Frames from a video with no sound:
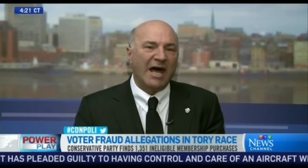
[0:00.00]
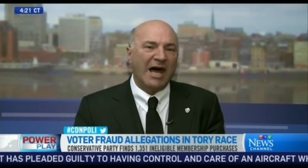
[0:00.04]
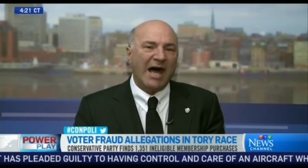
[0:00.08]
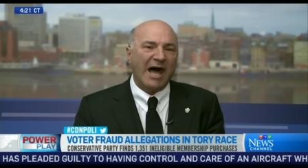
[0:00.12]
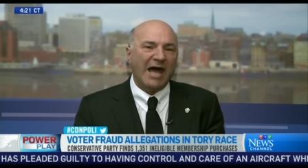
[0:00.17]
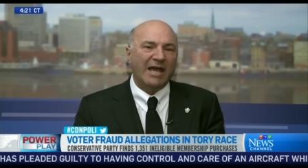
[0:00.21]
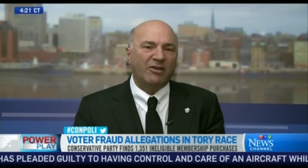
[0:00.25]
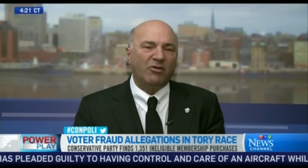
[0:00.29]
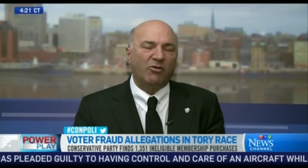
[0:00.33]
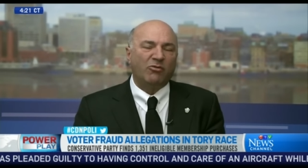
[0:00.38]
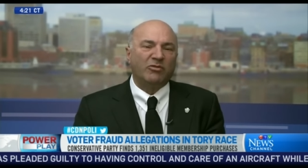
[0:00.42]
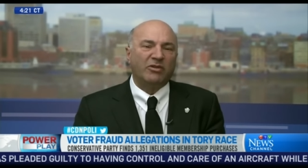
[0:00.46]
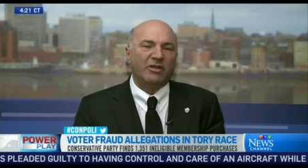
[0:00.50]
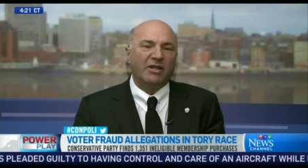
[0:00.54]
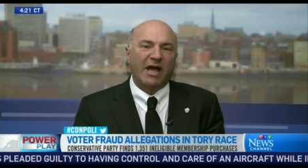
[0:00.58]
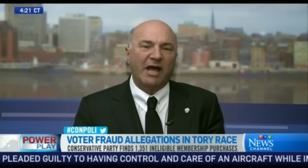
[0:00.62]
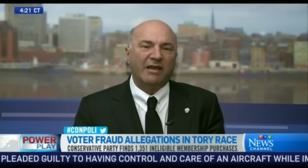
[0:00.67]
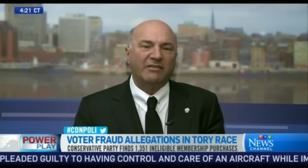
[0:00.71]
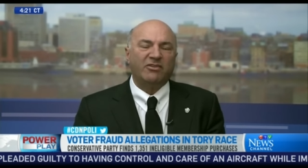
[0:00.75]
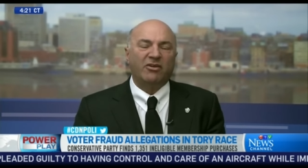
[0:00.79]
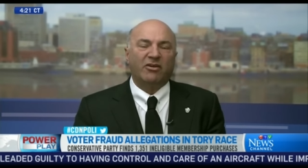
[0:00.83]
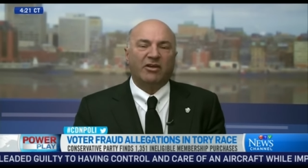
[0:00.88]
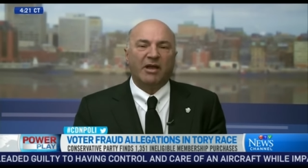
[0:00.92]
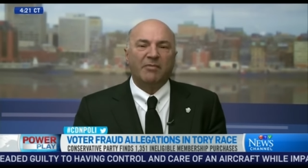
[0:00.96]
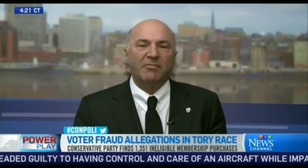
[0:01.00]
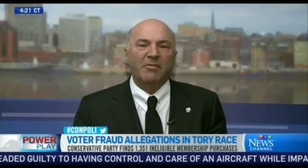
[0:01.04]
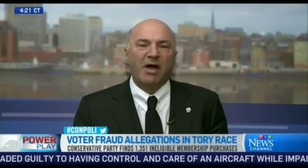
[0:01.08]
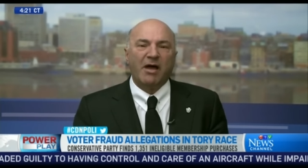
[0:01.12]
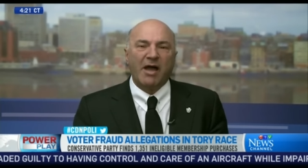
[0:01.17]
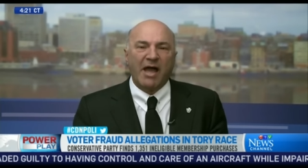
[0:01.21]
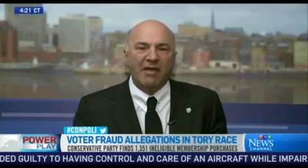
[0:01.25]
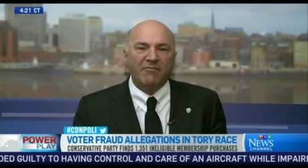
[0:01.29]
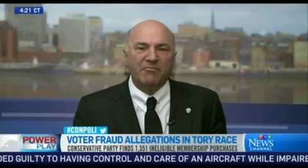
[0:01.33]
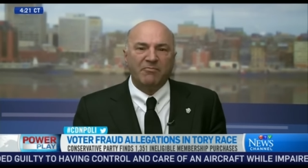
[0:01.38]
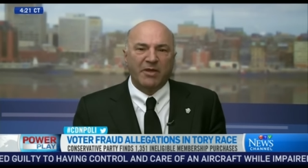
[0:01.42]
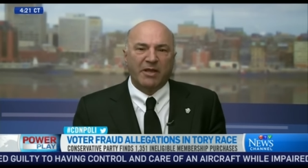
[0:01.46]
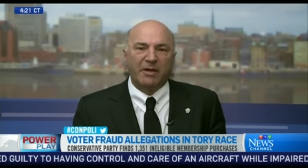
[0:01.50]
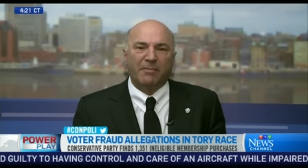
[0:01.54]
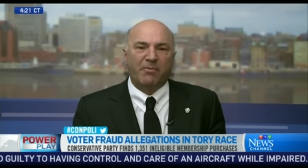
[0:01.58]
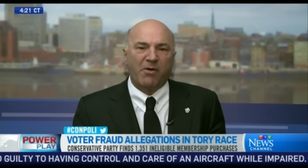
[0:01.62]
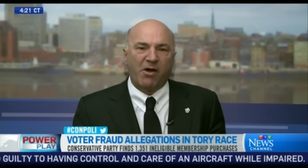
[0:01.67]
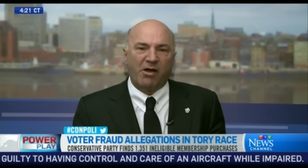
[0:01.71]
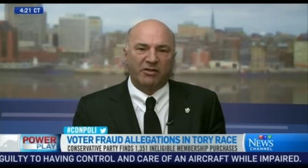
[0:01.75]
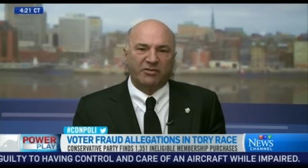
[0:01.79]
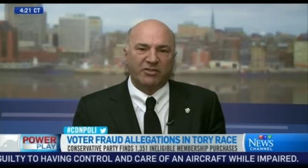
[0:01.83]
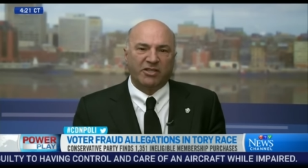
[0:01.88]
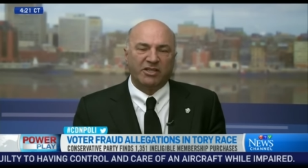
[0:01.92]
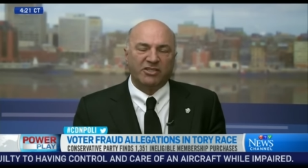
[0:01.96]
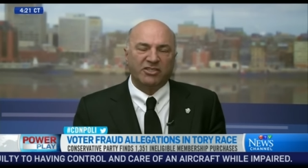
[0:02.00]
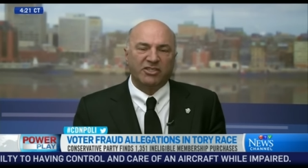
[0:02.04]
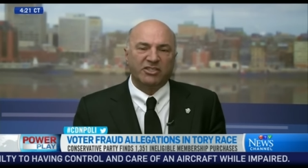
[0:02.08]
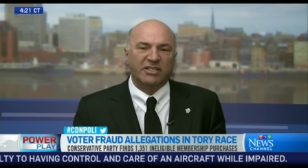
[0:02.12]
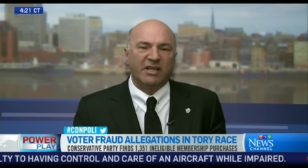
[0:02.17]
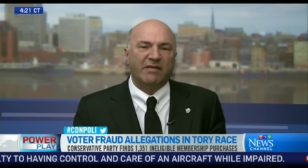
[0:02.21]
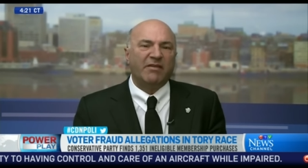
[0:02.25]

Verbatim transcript: I don't look. I'm not. I haven't been a politician.